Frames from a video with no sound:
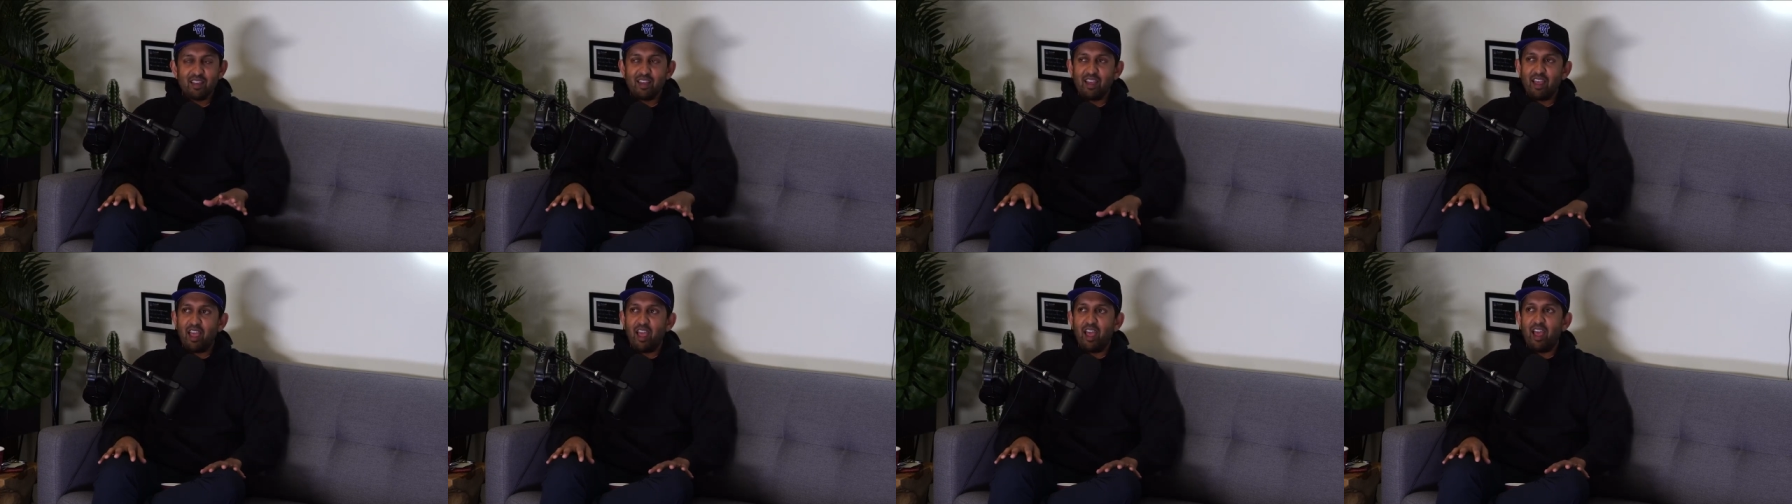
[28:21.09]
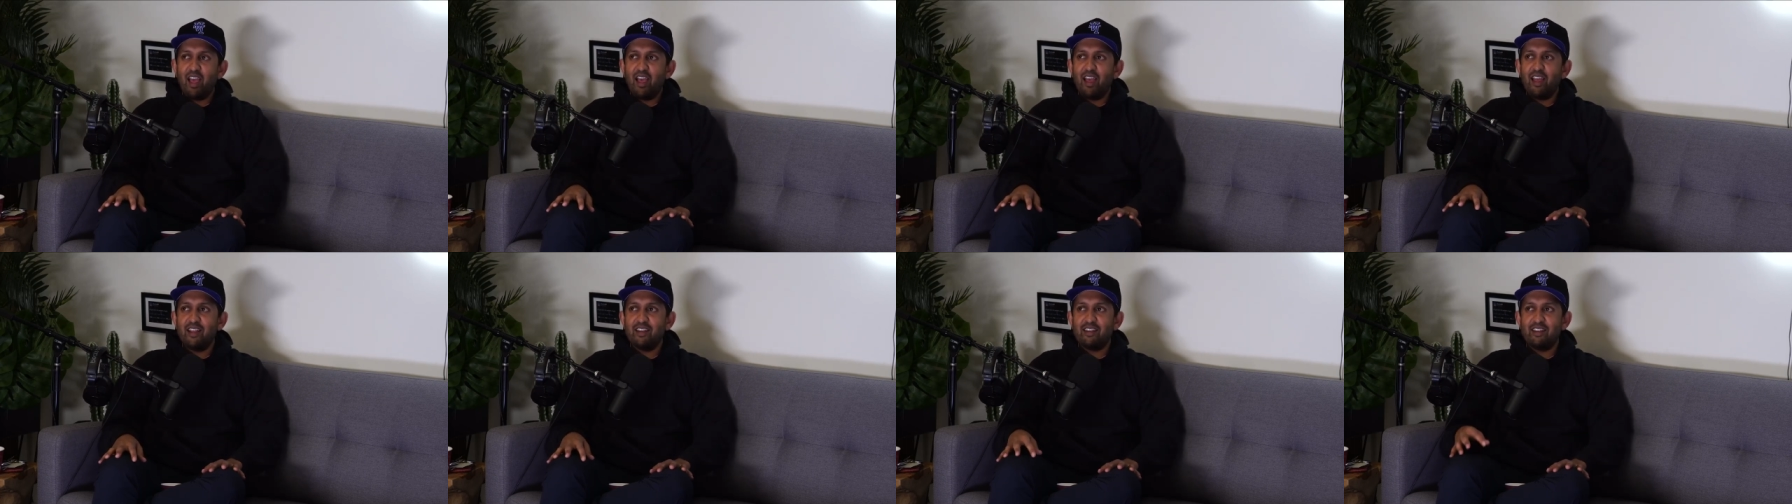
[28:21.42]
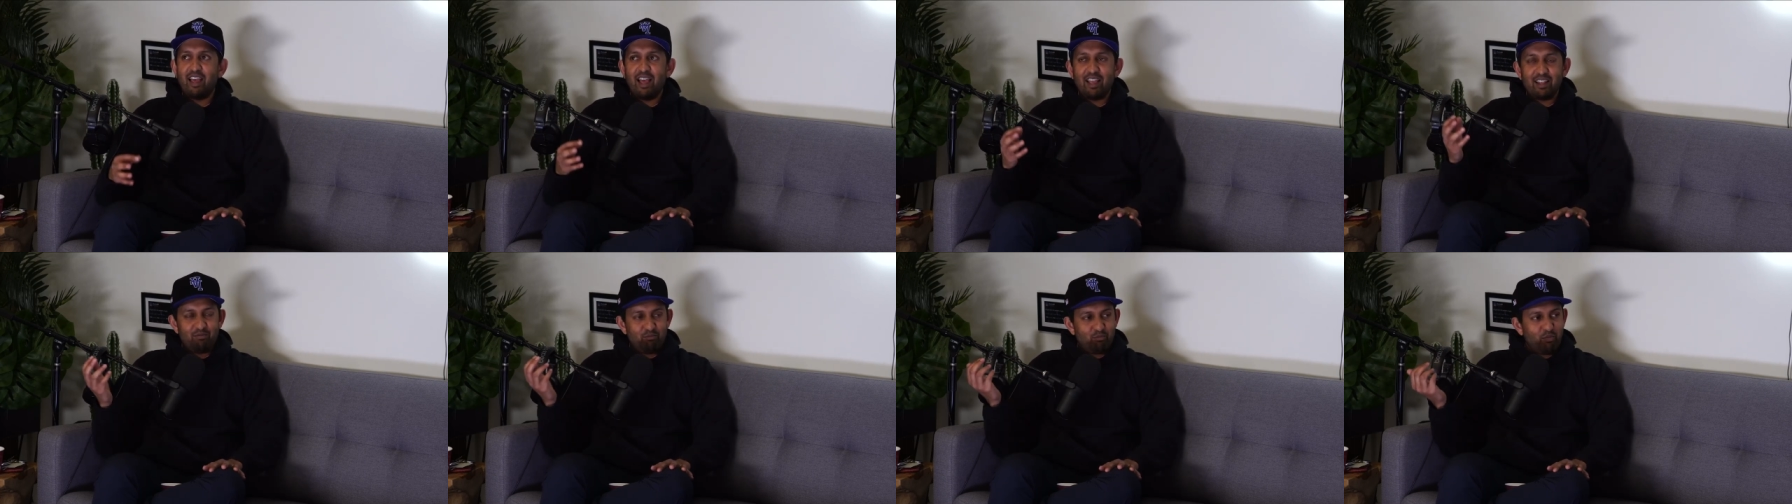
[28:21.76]
And
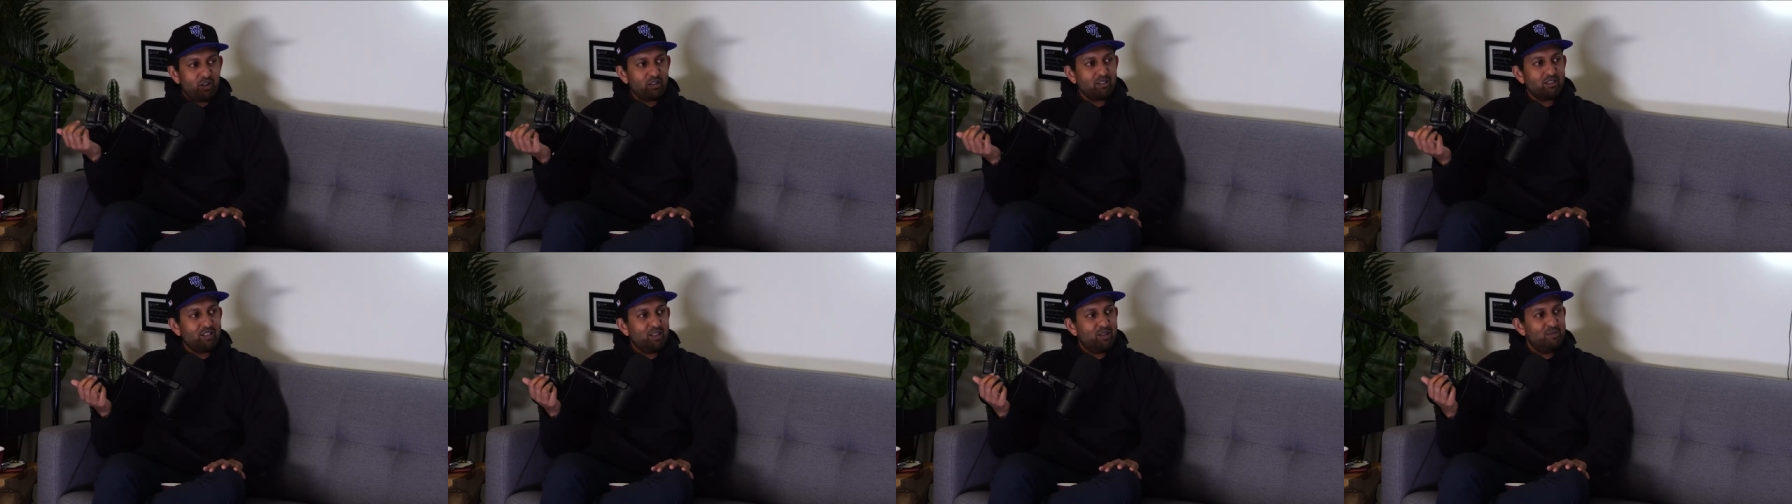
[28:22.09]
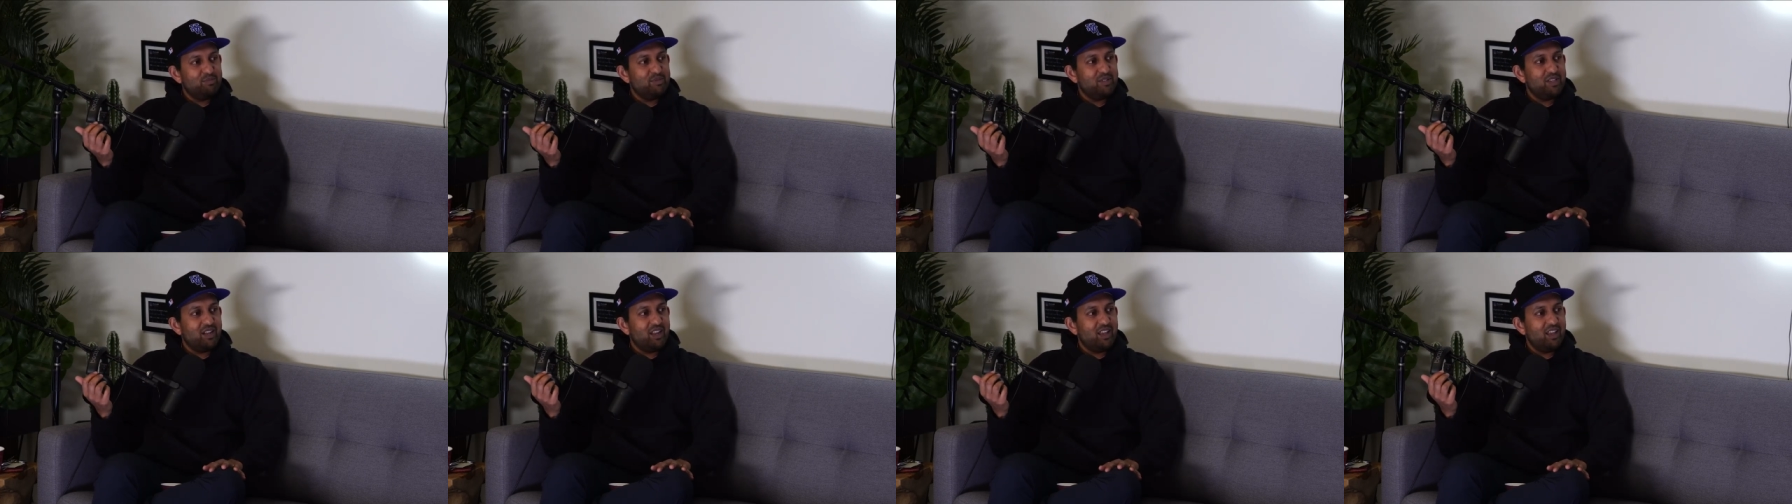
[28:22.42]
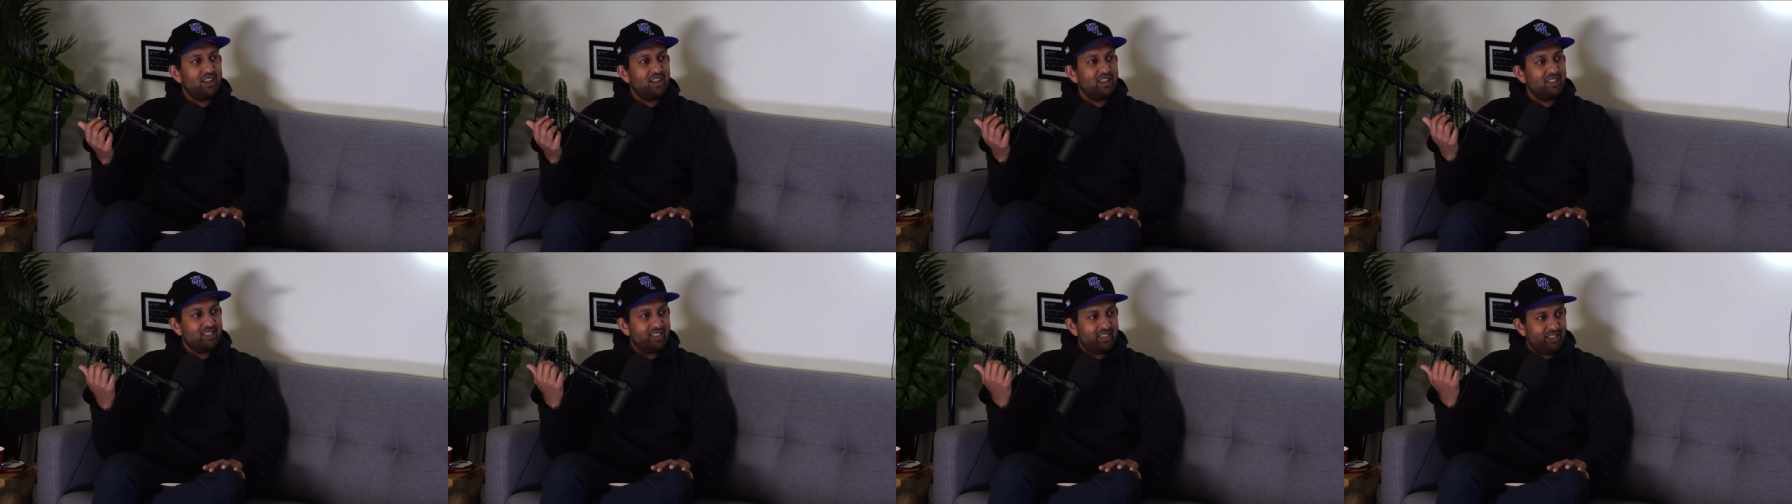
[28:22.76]
at Mun Club today
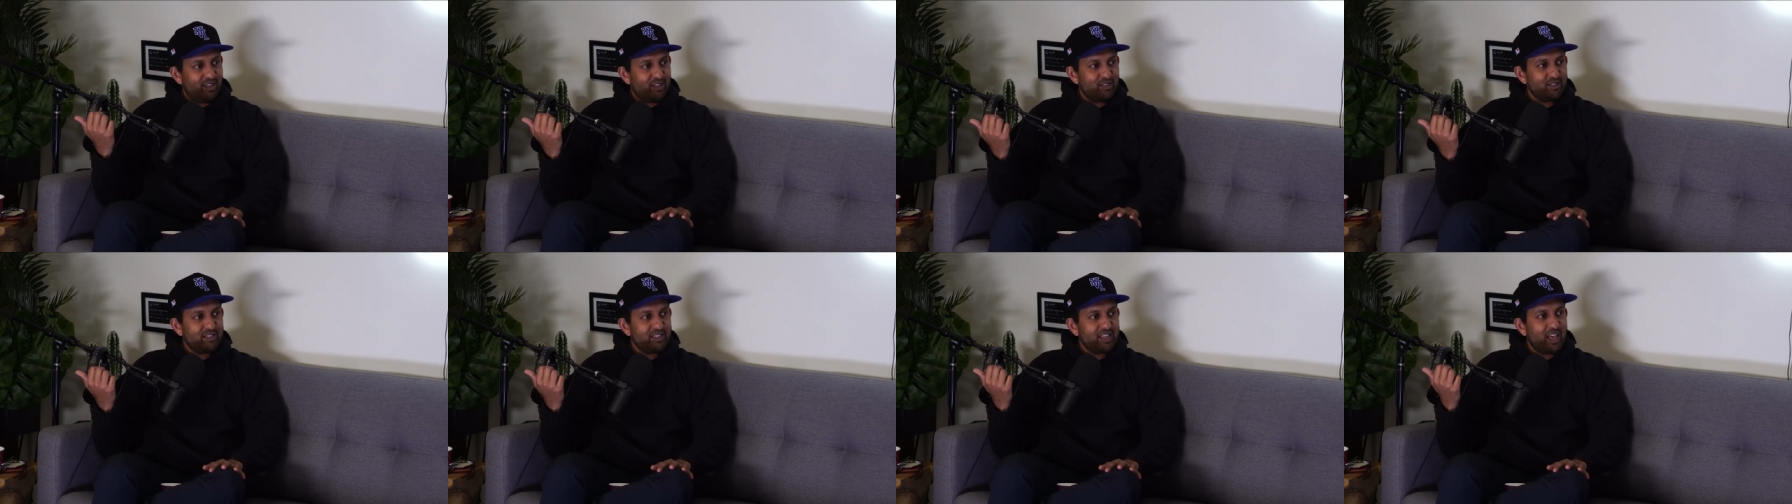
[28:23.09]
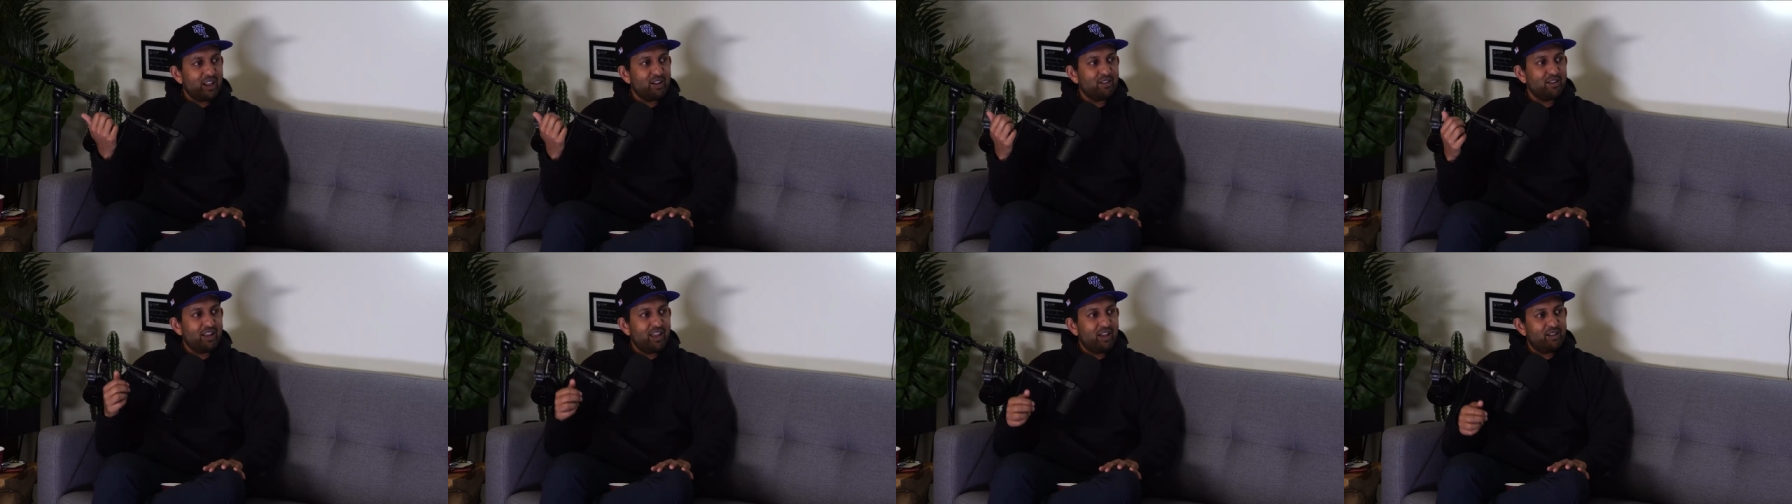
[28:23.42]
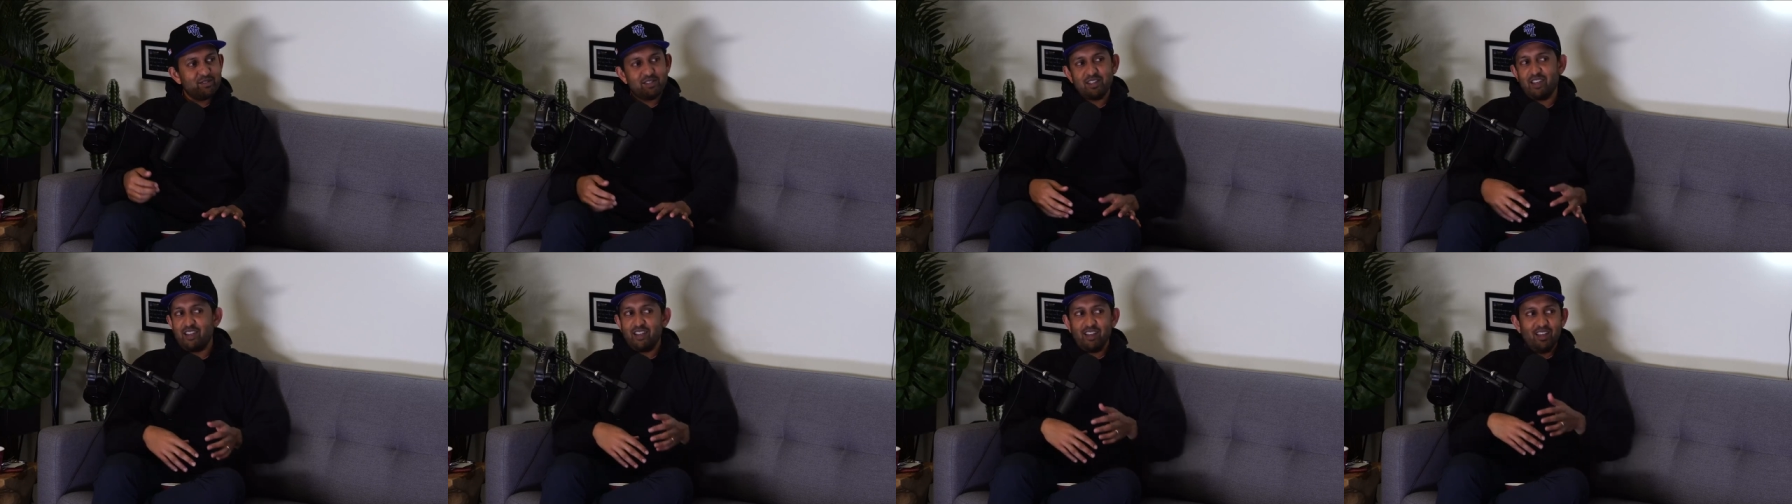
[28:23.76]
on Saturday, I
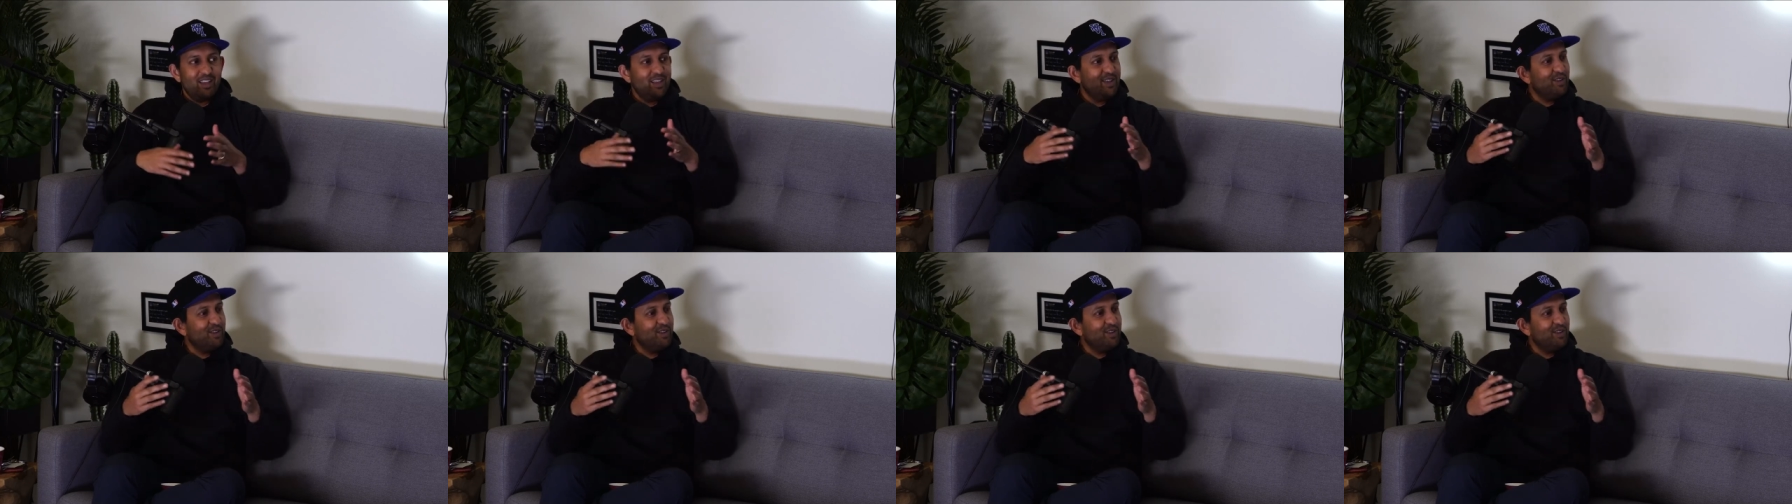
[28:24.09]
was like,